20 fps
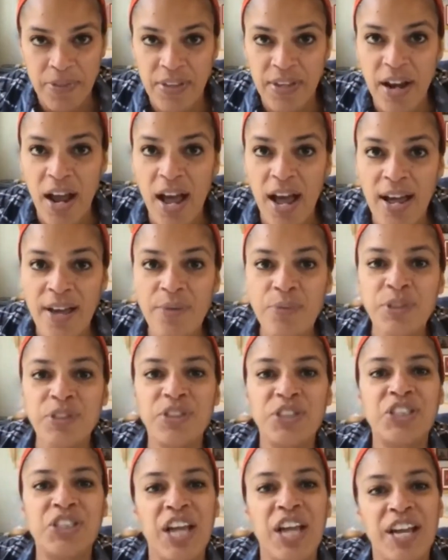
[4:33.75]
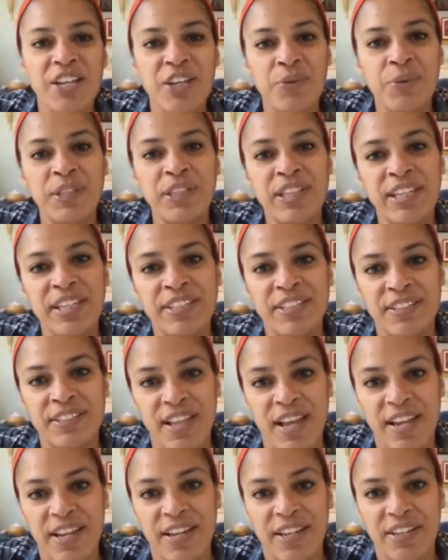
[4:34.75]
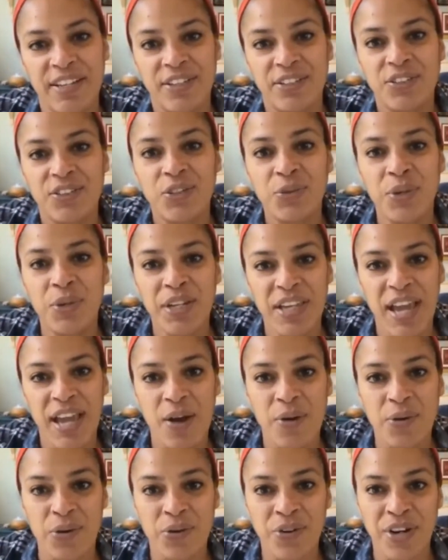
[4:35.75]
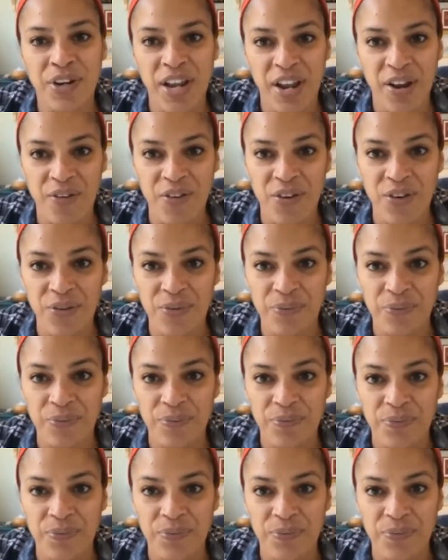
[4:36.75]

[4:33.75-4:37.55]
that I was genuinely delighted to encounter an error.